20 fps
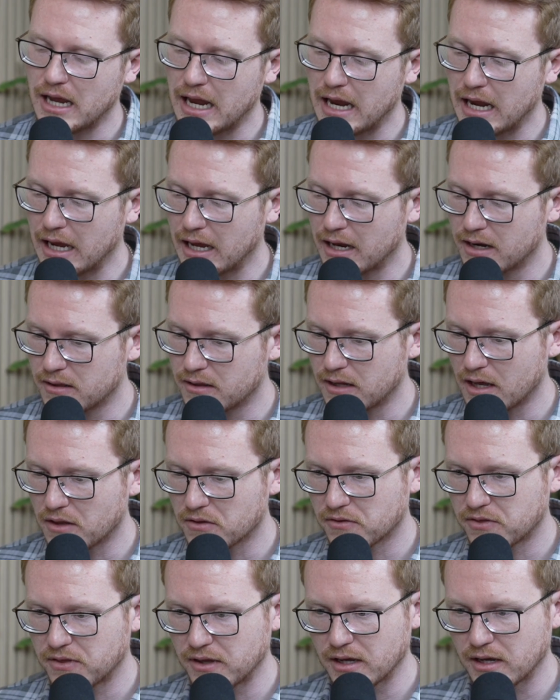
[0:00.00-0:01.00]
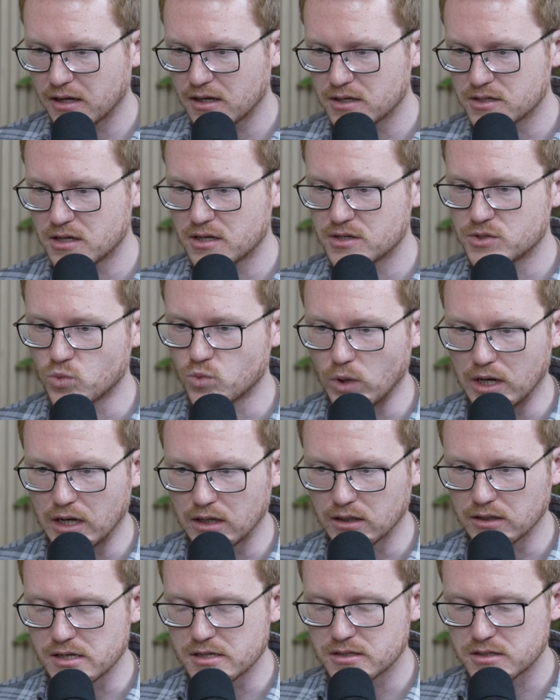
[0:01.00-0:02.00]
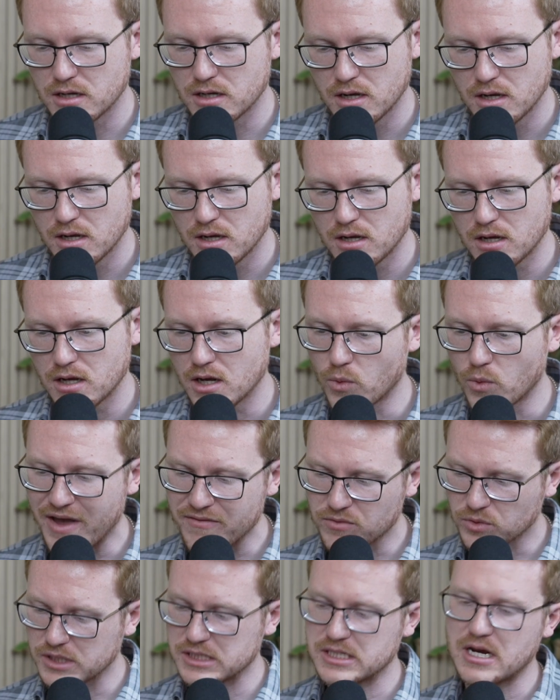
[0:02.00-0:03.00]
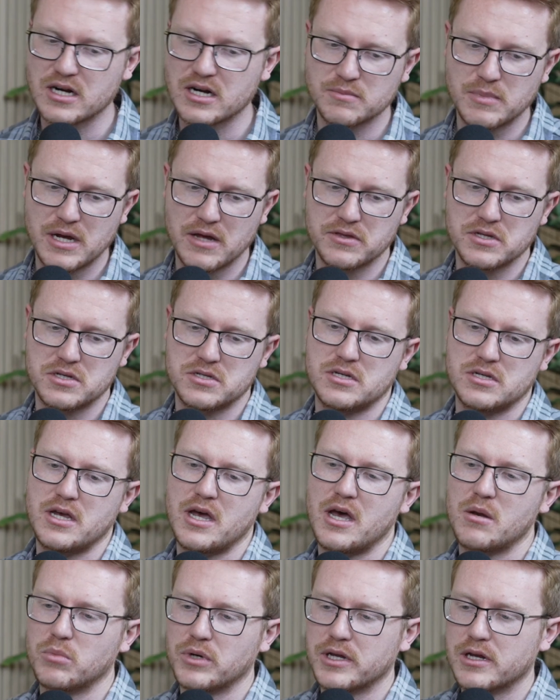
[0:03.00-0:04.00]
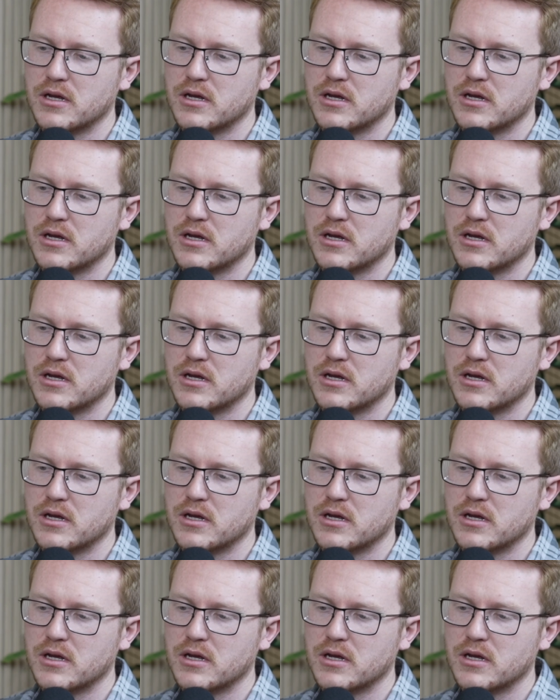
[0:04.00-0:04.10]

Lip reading: And the other thing is, as well is, we haven't really talked about this yet, but